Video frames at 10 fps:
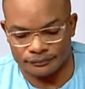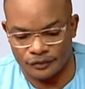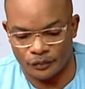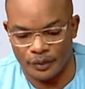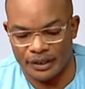
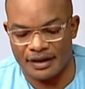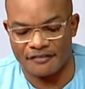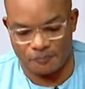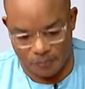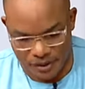We
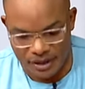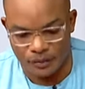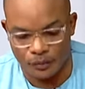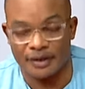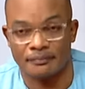love prayer,
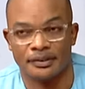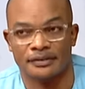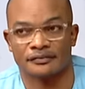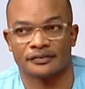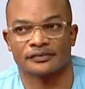we are
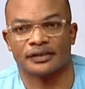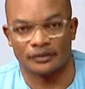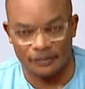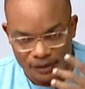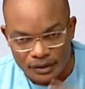believers,
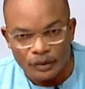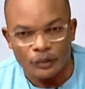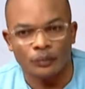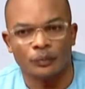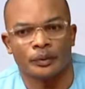and
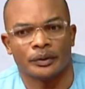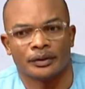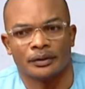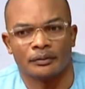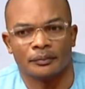
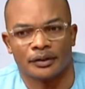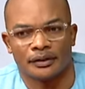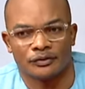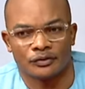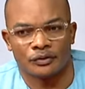we
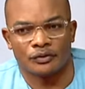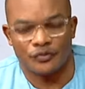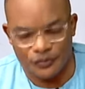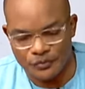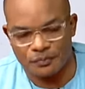communicate to God
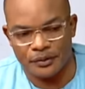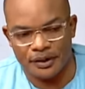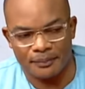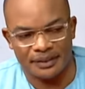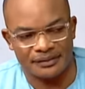through
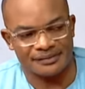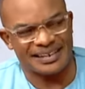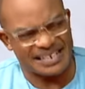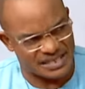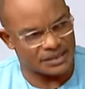prayer, but he
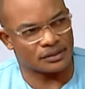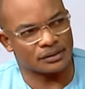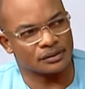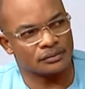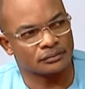said think.